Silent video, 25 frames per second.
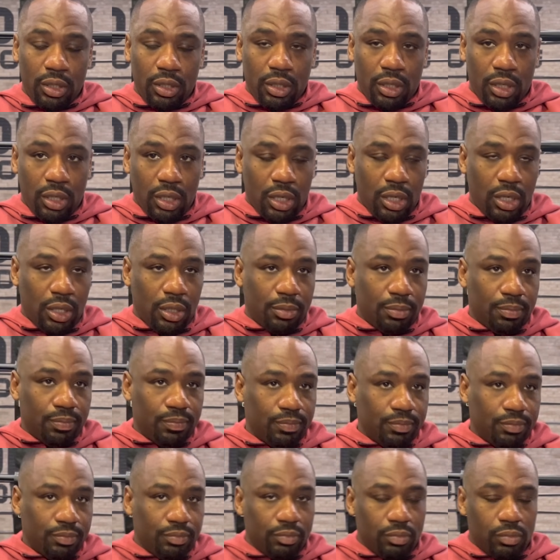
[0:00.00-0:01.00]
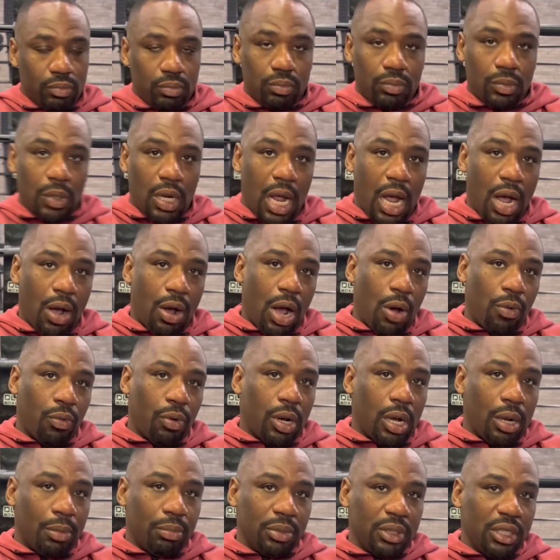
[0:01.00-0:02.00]
I'm
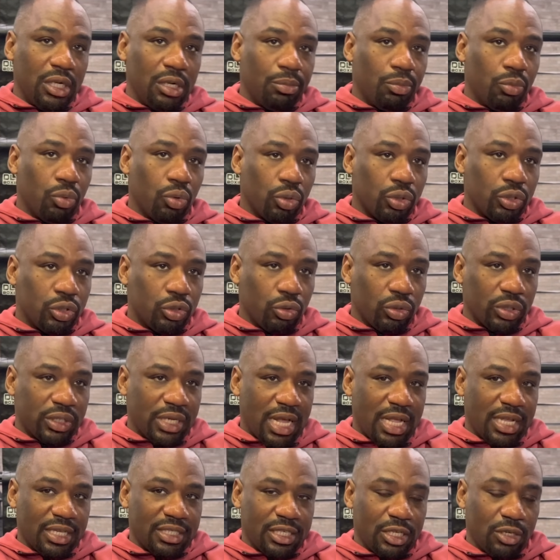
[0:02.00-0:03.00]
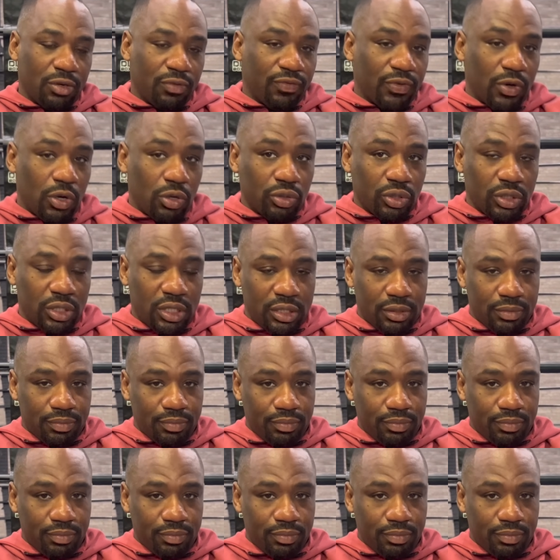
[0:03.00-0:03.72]
leaning more towards Alexander Volznik.